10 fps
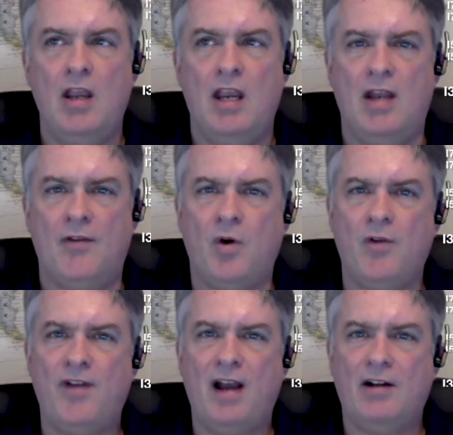In the
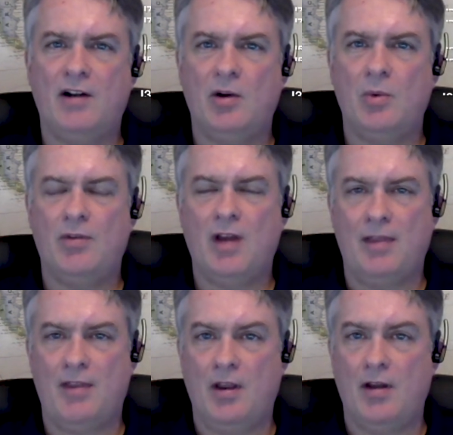form factor, we've
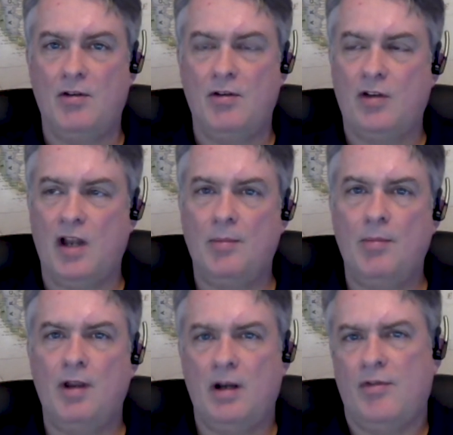got the
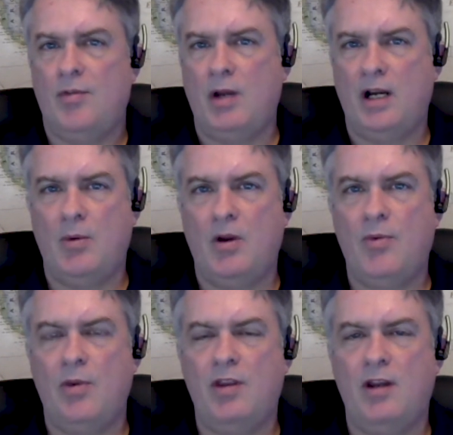slim that you're familiar
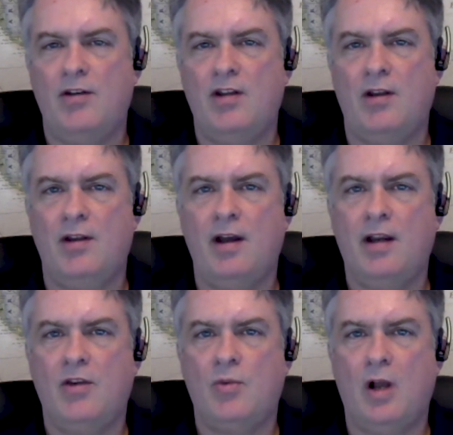with, with the Intel
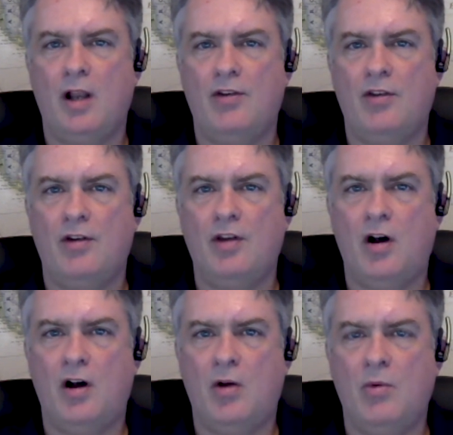NUC, as well as the
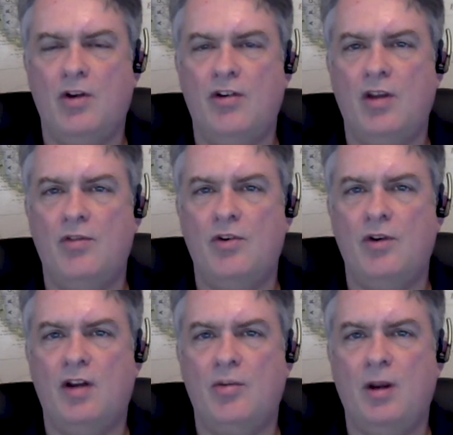tall, which gives you
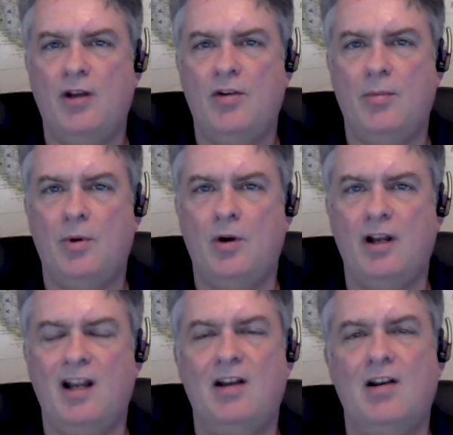an expansion
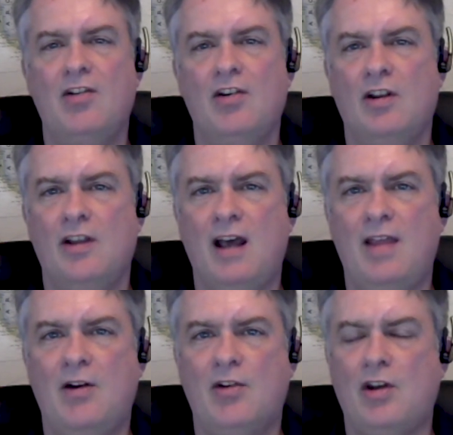port. In addition to
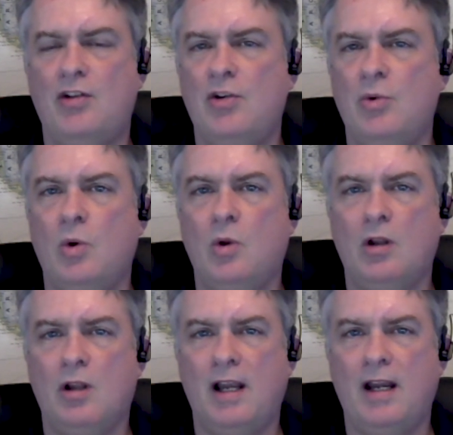that, there's a dual
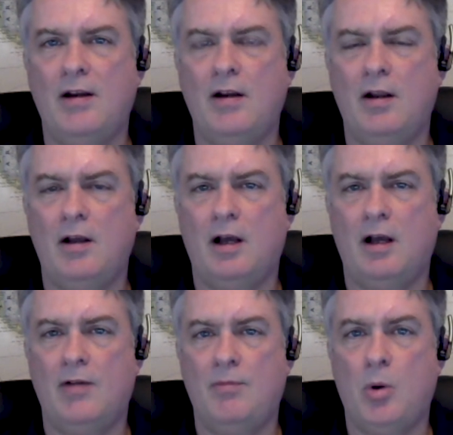LAN
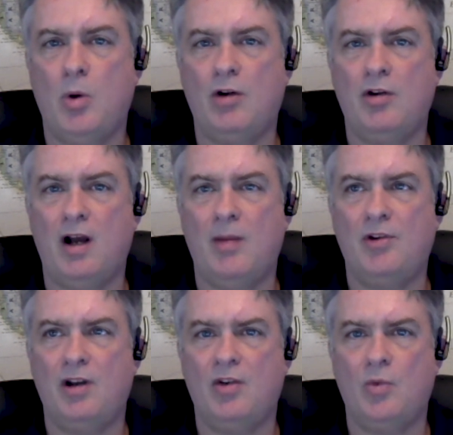uh, port
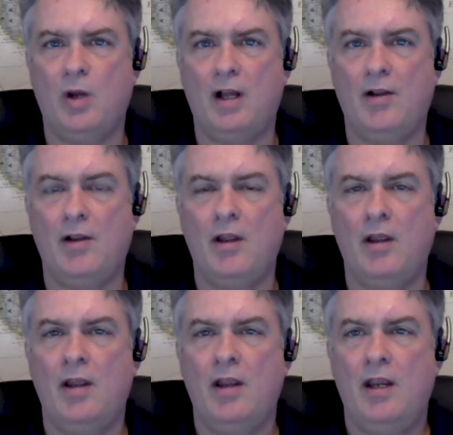option as well.
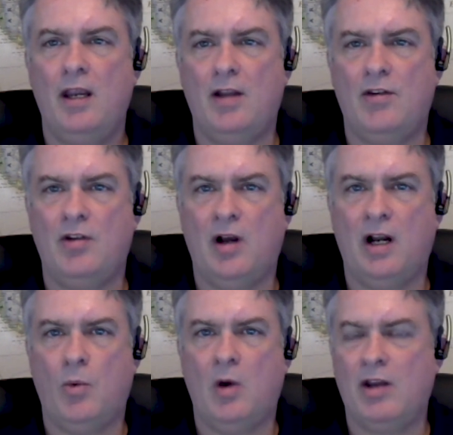And so I'm going
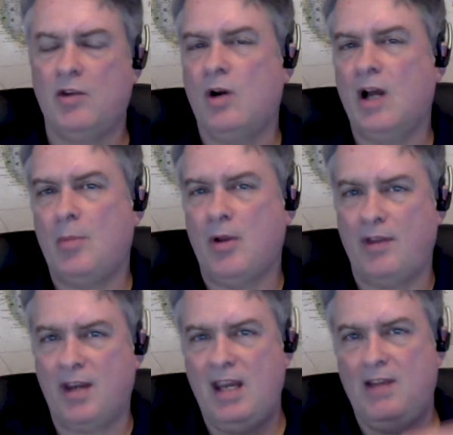to walk through a couple of
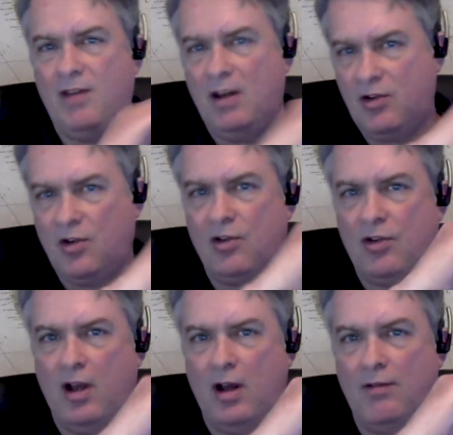the key features
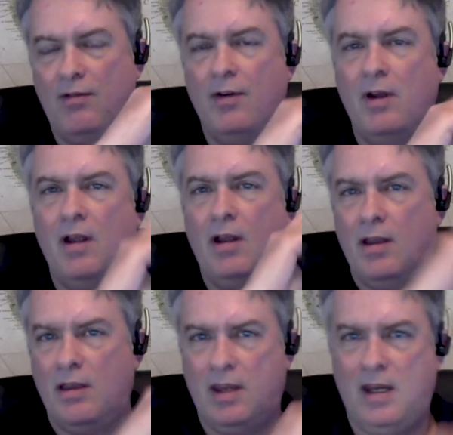of
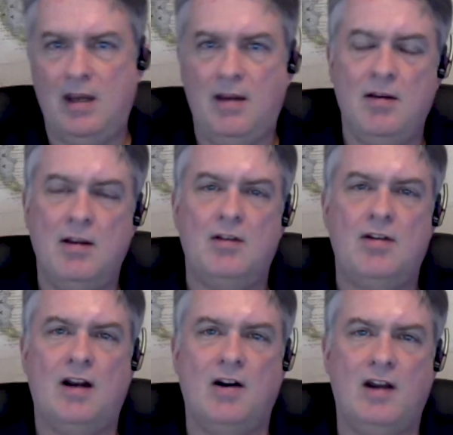the
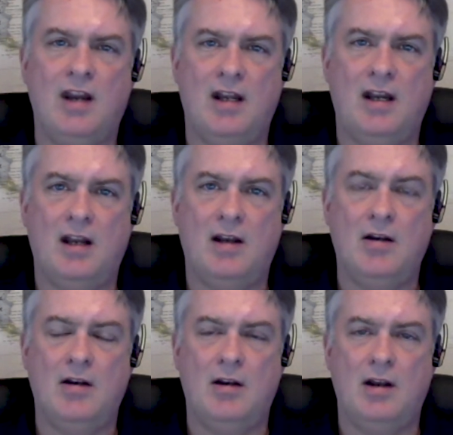Tiger Canyon
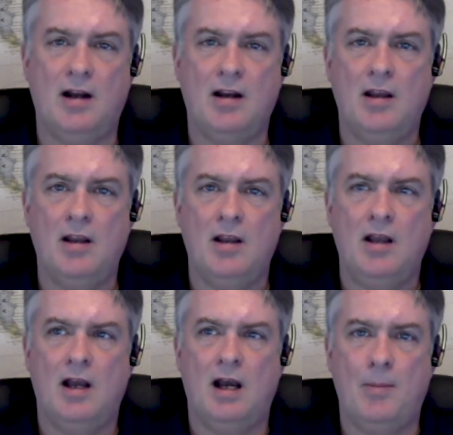NUC.
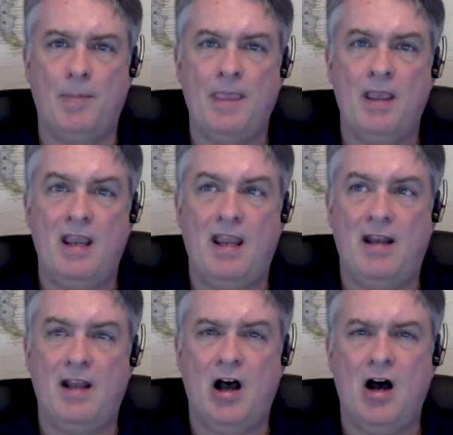Um,
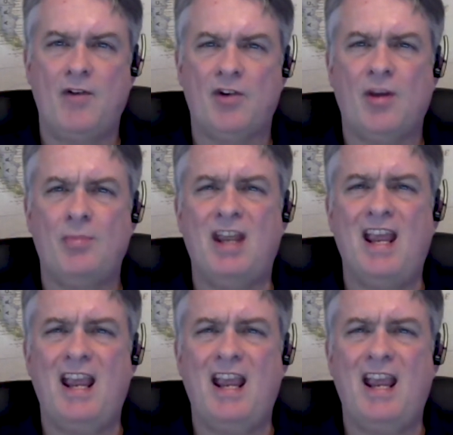it offers up to